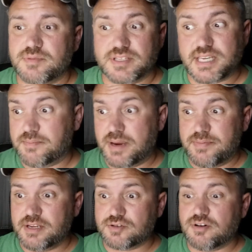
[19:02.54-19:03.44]
so I'm just
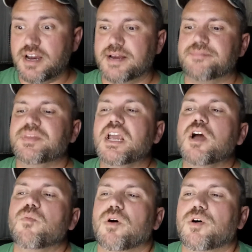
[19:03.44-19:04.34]
maybe it's great.
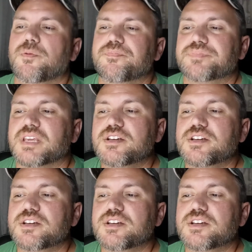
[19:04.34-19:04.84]
Well,